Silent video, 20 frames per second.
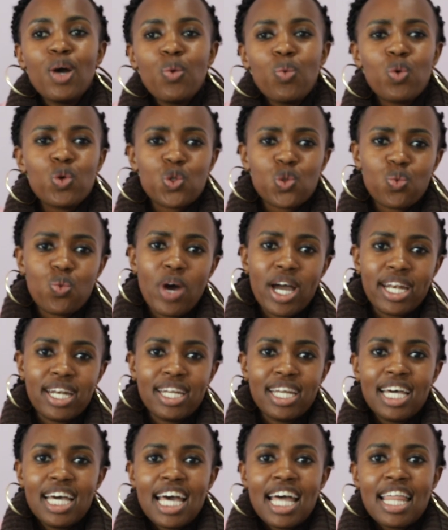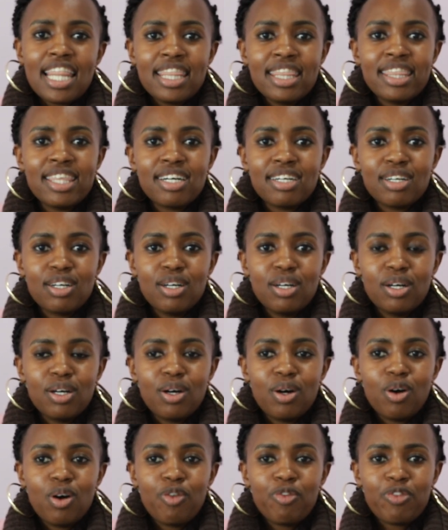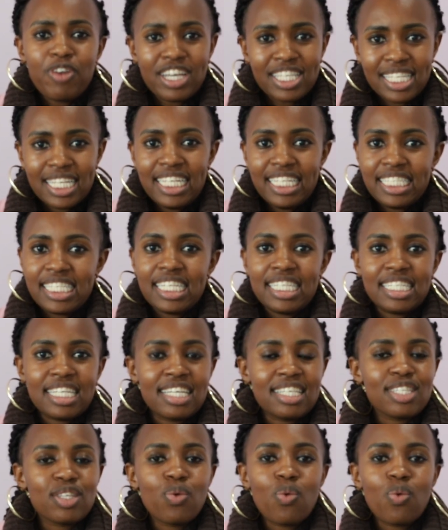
was, one, the facilitators.